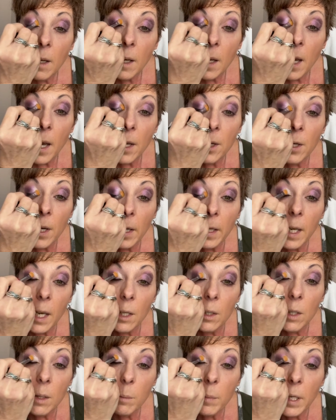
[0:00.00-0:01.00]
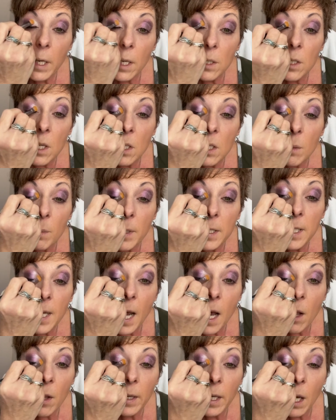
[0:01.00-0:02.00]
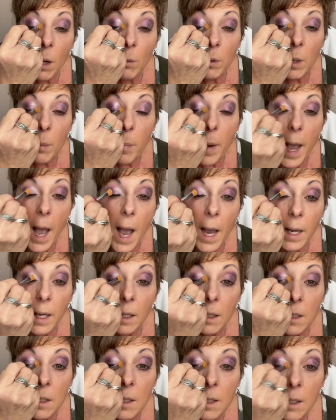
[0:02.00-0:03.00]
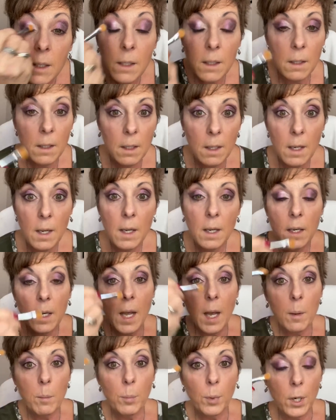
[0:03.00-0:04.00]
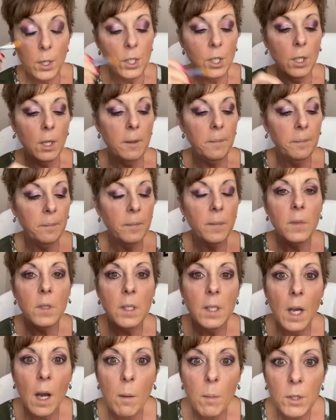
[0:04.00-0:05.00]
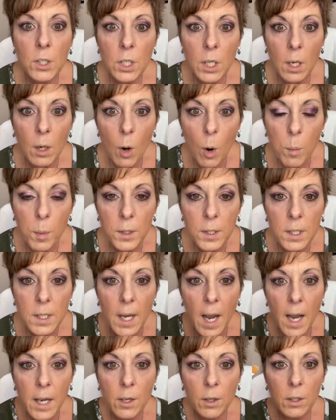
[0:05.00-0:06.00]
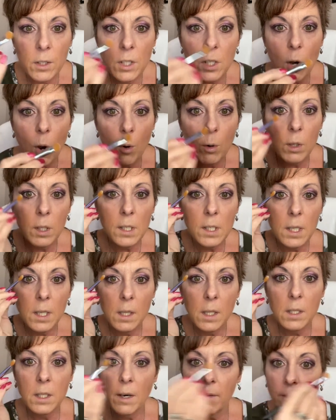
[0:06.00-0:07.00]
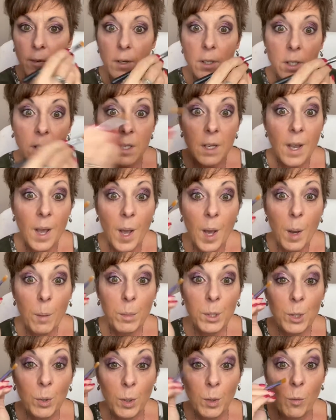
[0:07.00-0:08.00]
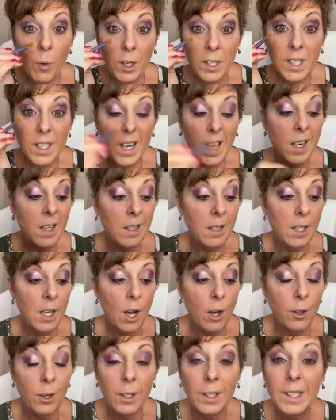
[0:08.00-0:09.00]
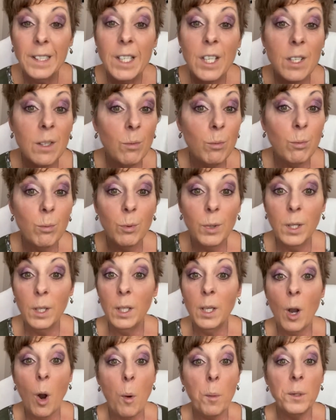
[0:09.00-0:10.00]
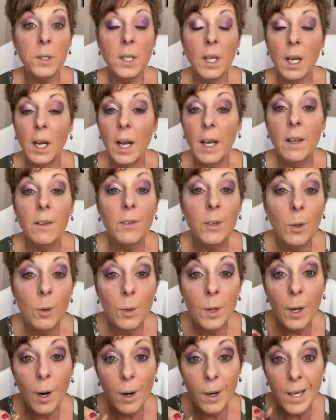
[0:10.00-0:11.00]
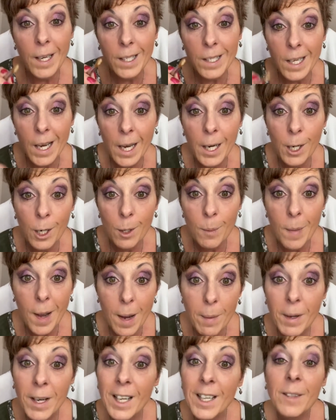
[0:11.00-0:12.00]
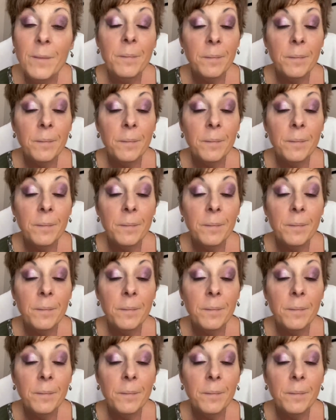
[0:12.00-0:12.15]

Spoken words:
And again, because it's a metallic, I want to pack it, not brush it. See how much that opens the eye? You can totally see the difference between one side and the other. Just really opens that eye. If you are a tired mama,